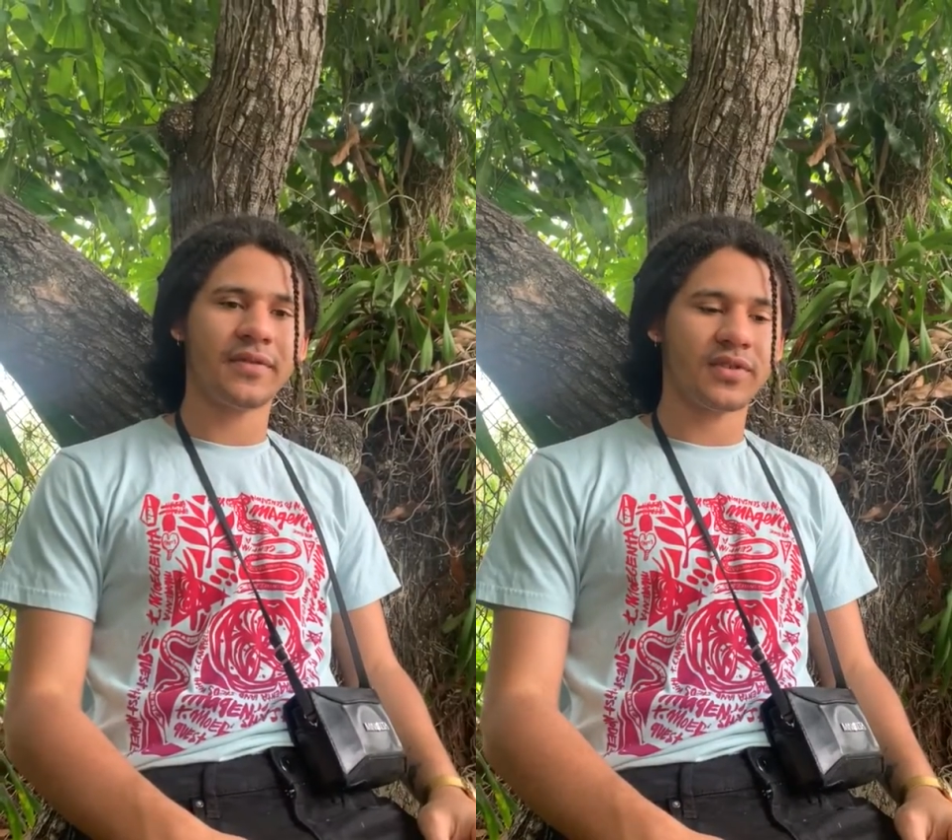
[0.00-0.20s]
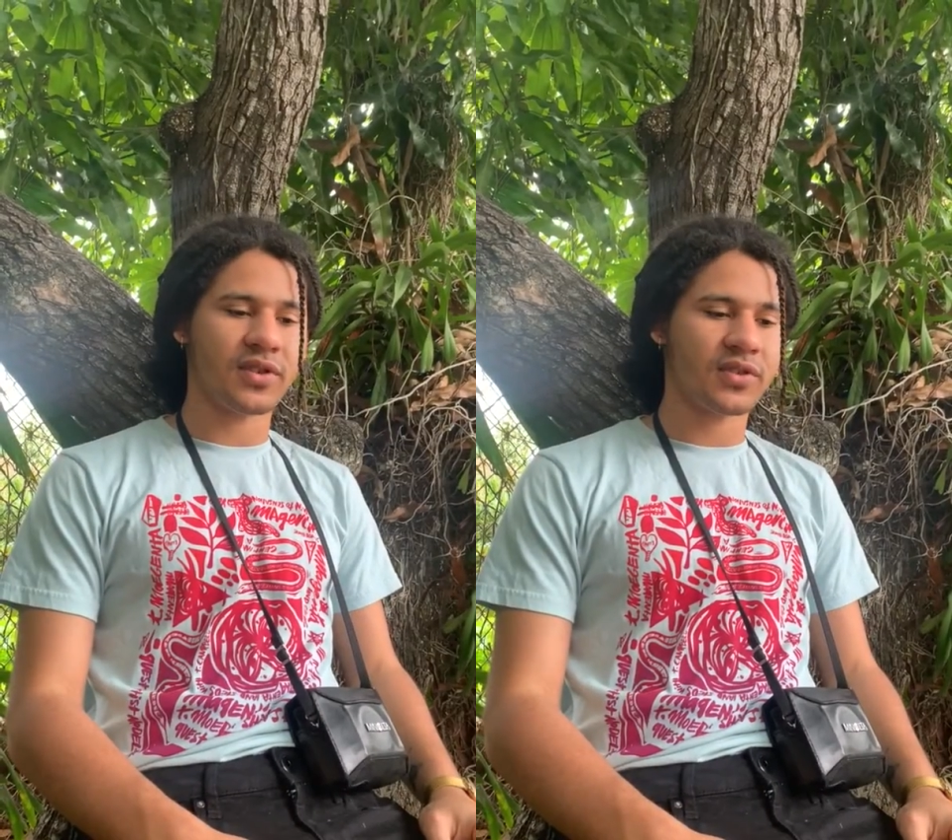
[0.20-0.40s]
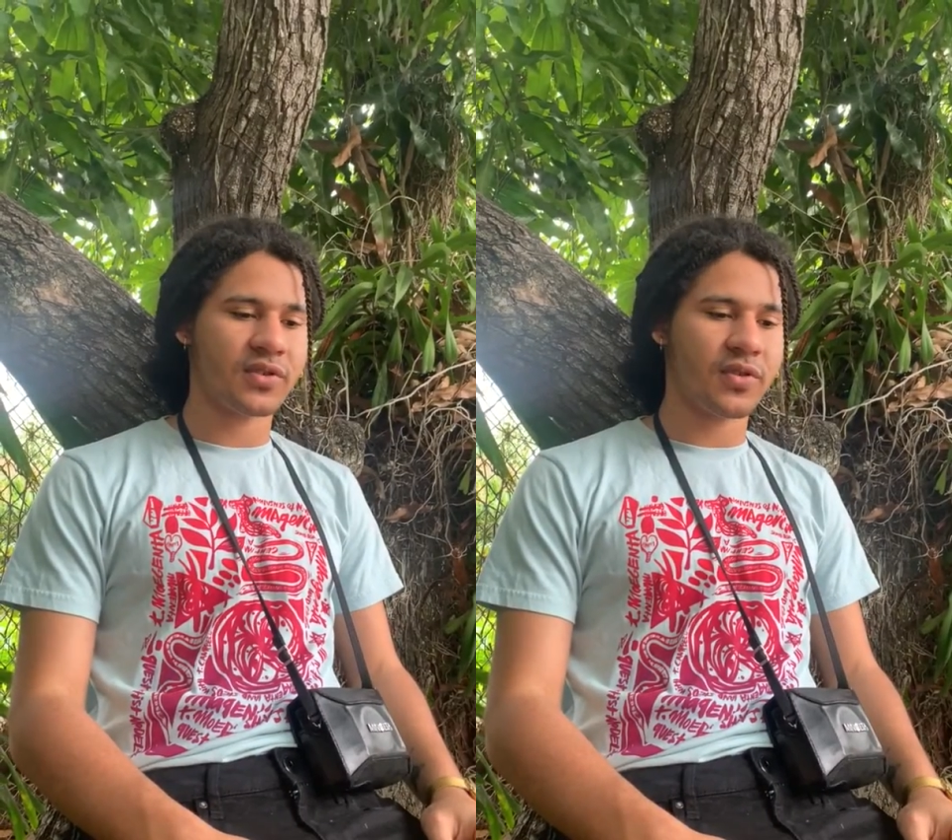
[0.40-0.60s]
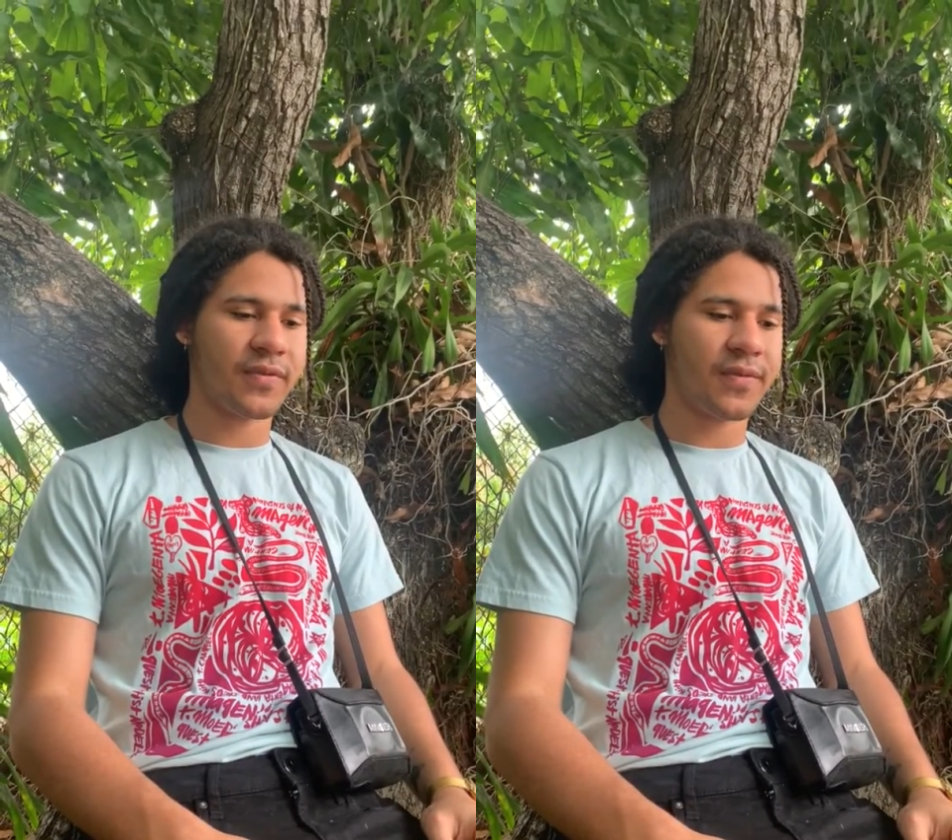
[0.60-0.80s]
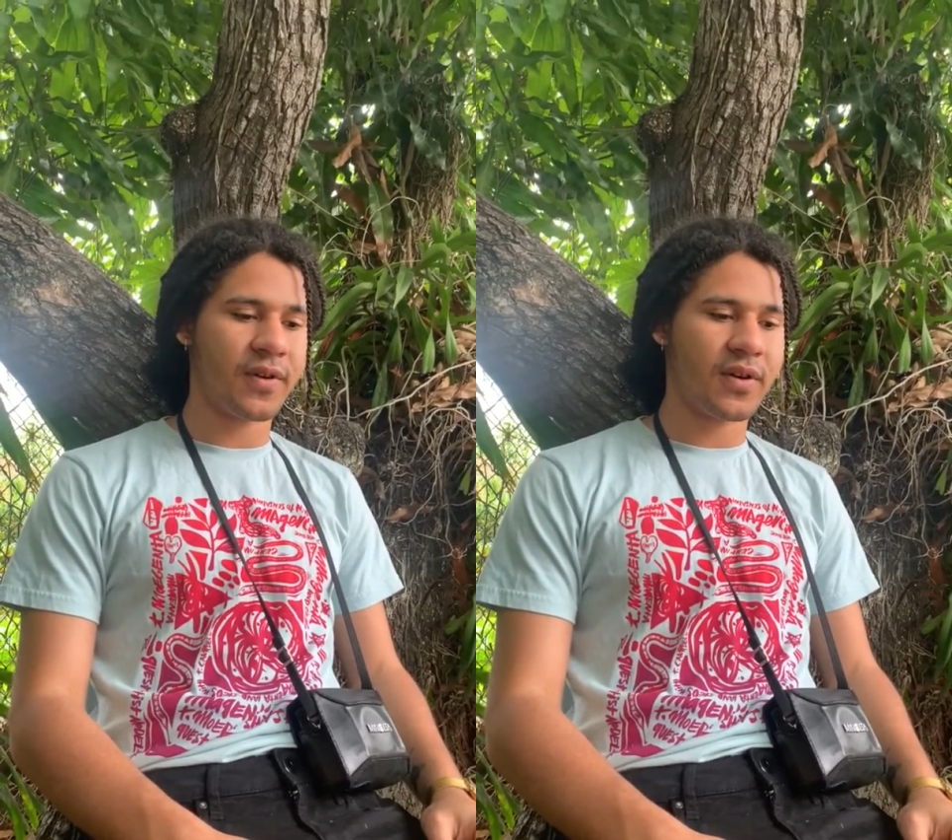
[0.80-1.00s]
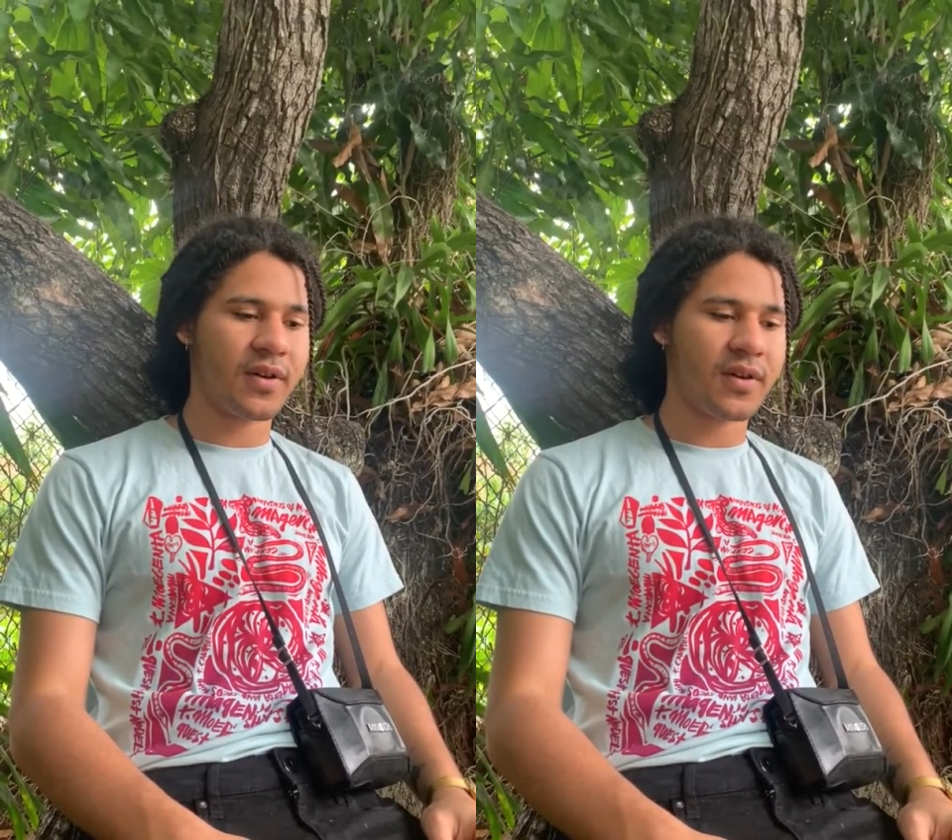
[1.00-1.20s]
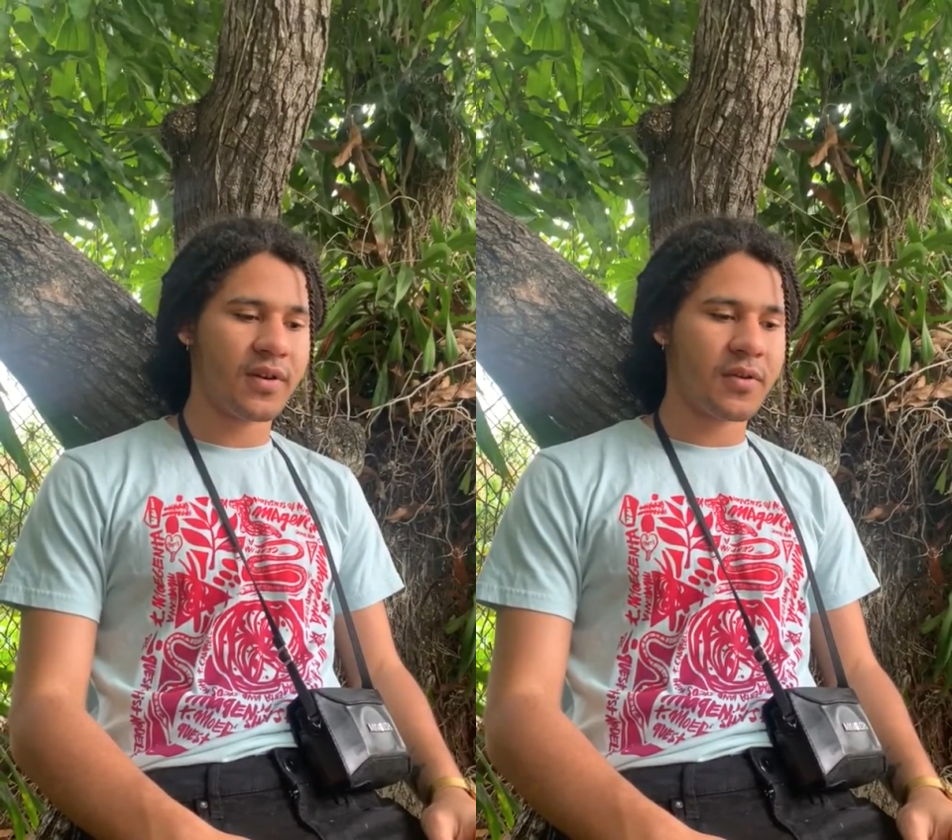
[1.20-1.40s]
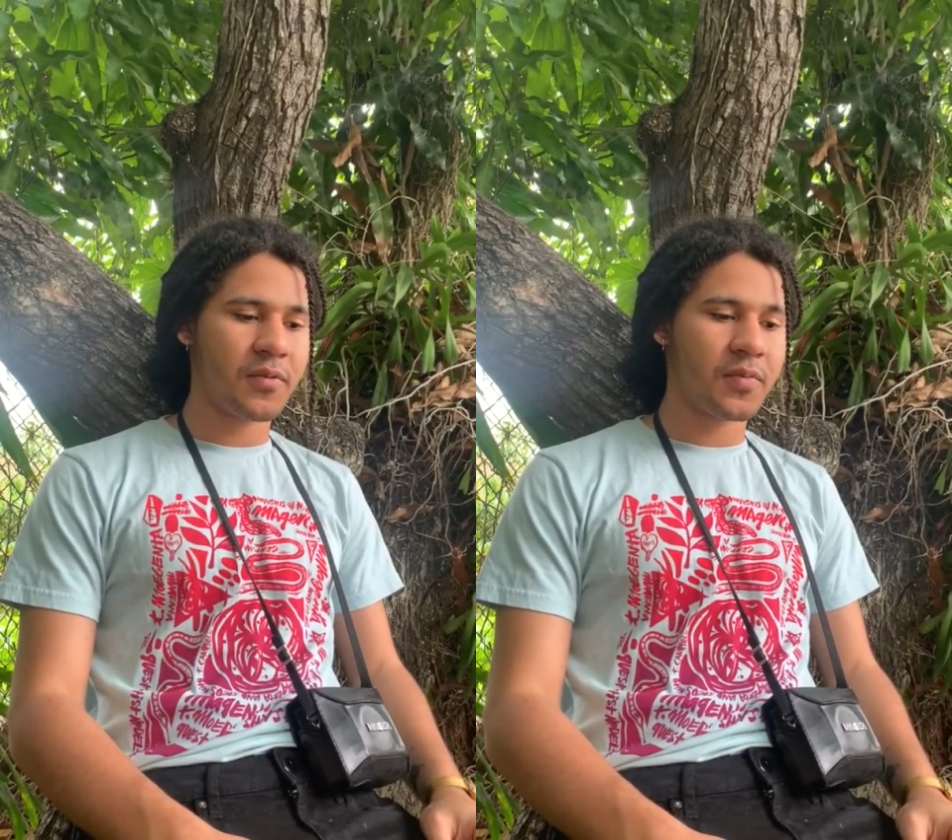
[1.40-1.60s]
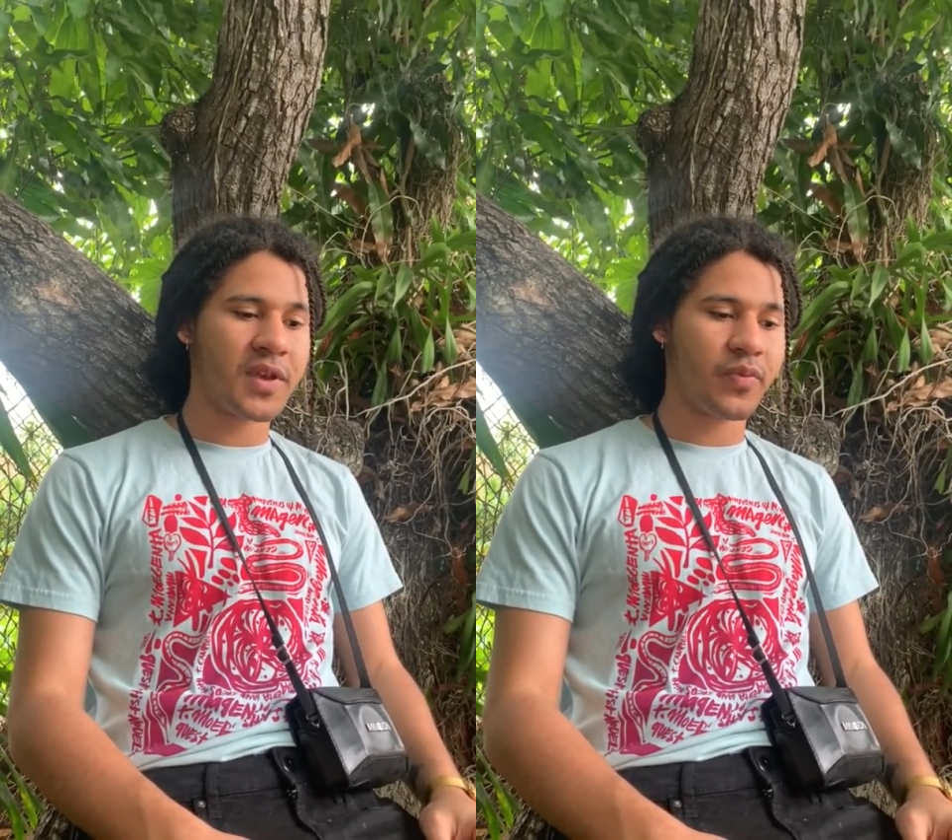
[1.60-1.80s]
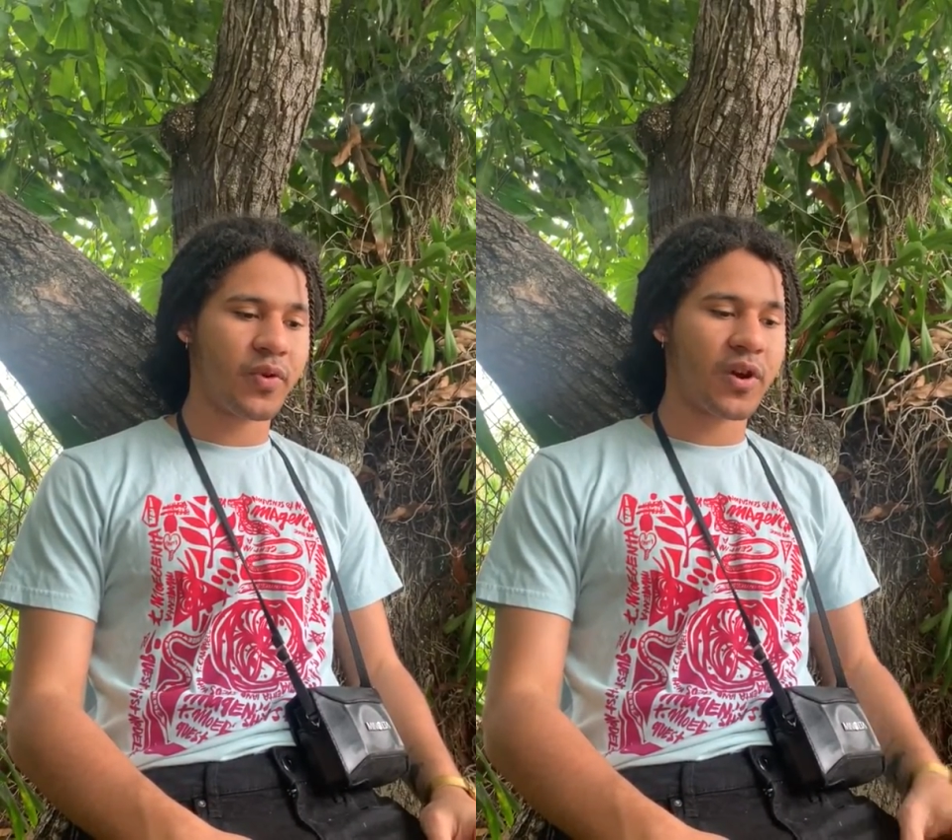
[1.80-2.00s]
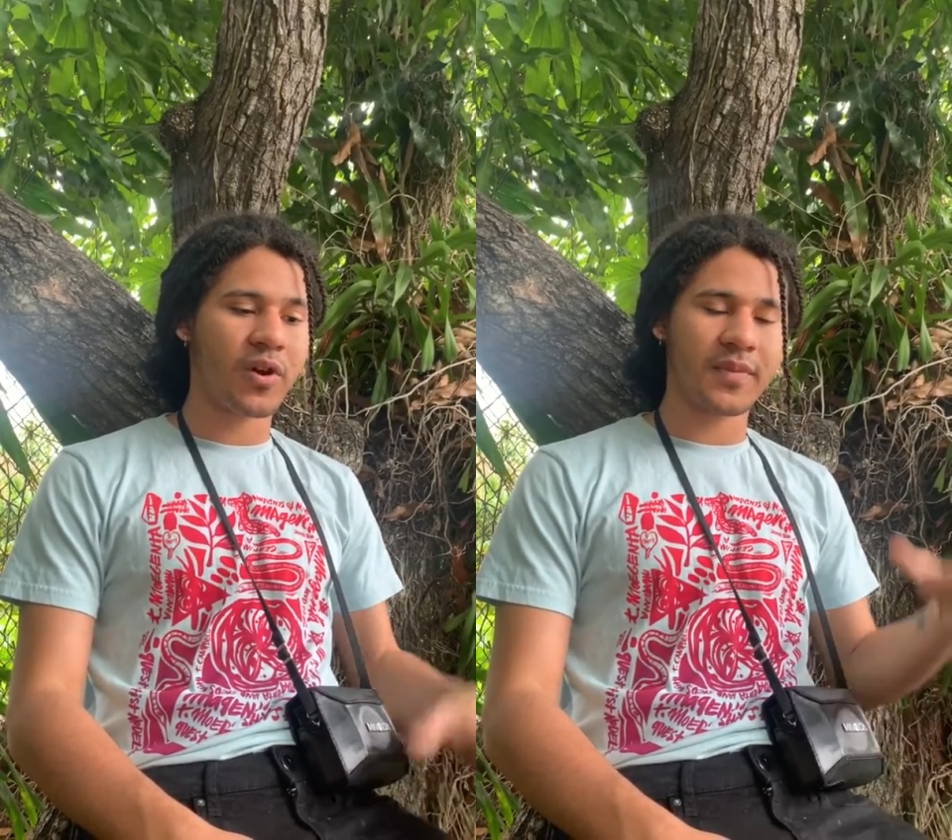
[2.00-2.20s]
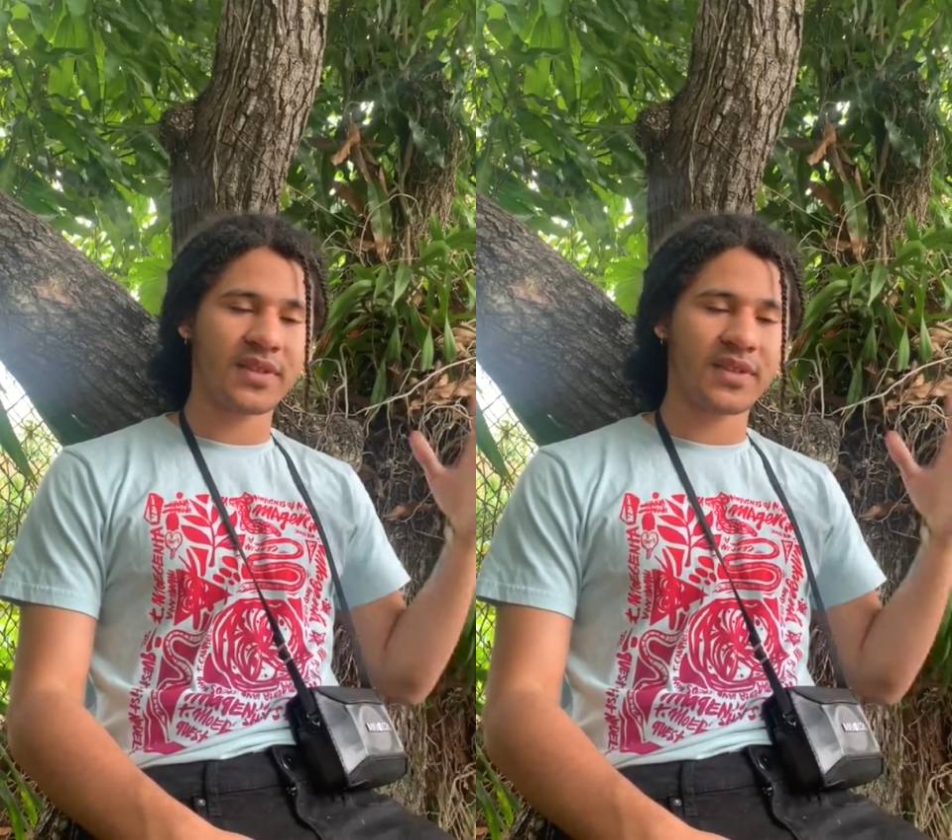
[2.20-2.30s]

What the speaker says: Just know for people who are coming